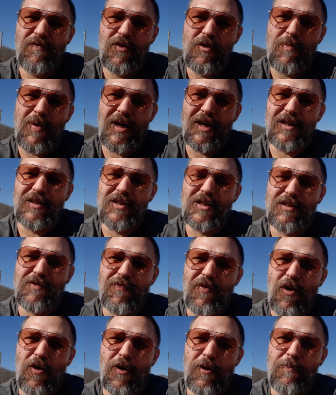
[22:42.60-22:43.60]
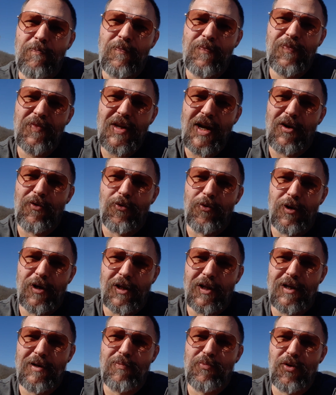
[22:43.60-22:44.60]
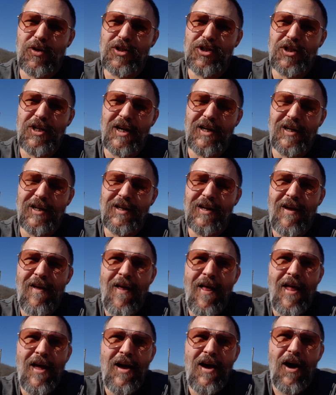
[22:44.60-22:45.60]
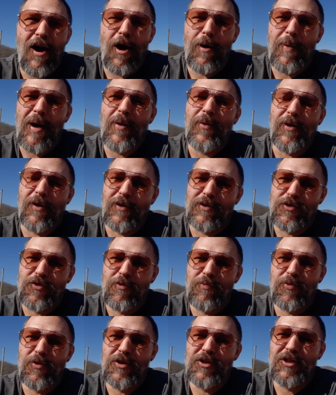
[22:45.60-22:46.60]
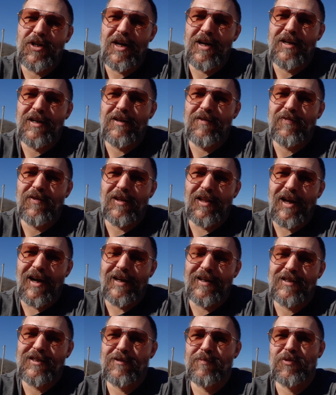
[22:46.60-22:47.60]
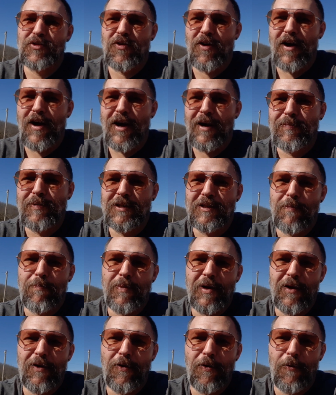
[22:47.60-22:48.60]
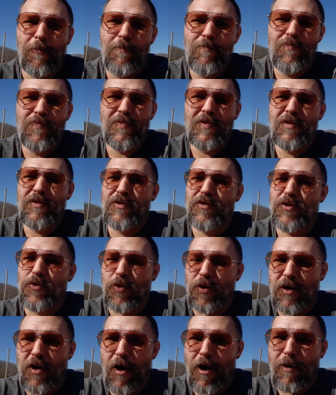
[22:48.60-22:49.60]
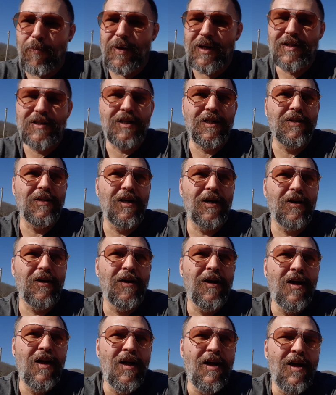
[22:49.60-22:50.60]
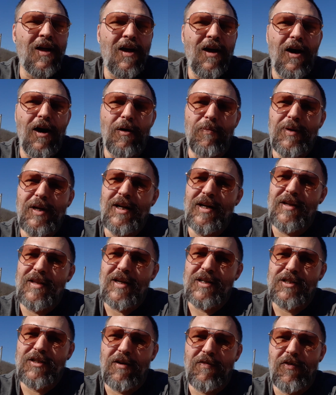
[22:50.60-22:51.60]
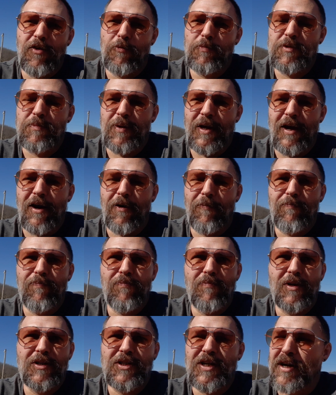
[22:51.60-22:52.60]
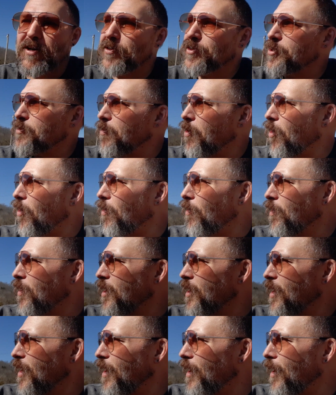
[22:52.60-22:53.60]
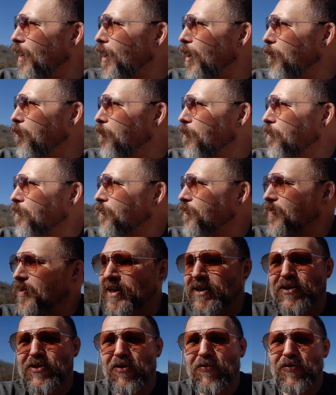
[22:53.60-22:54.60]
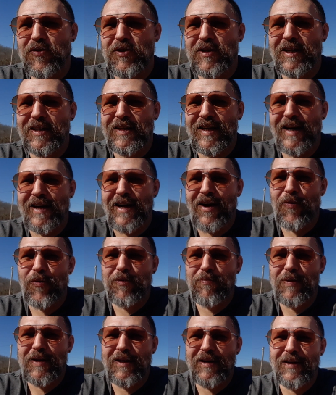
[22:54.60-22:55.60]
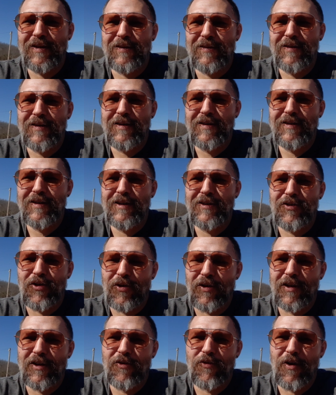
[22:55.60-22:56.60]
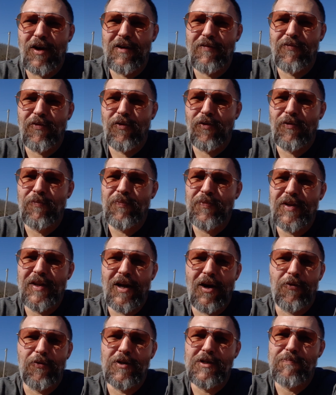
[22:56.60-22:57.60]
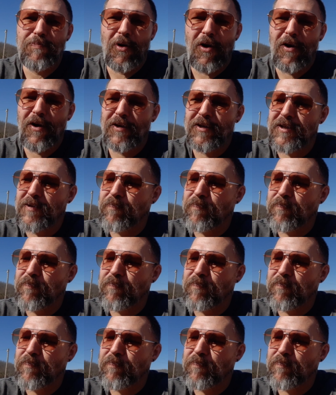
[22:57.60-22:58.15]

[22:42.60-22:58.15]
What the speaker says: you made it this far, I really appreciate it. I would also appreciate it if you liked, subscribed, hit the bell, threw a comment in there. Any of that stuff helps me out. My channel's small, so if you did that, I would be eternally grateful. I'll respond.